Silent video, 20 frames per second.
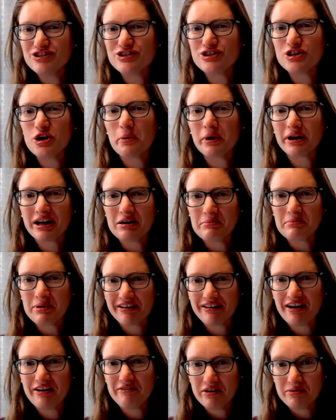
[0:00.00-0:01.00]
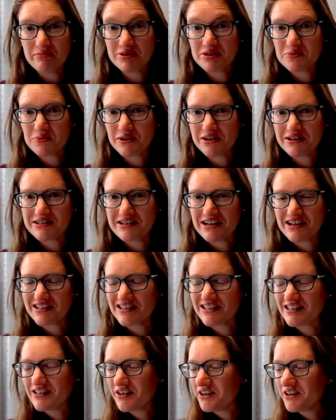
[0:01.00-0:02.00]
Showing him I love him is what is
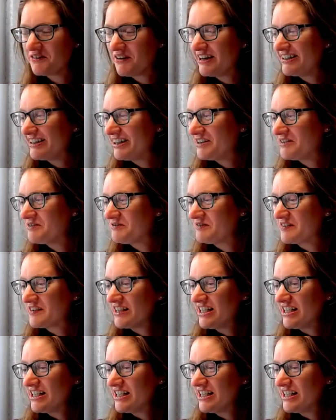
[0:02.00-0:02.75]
necessary right now.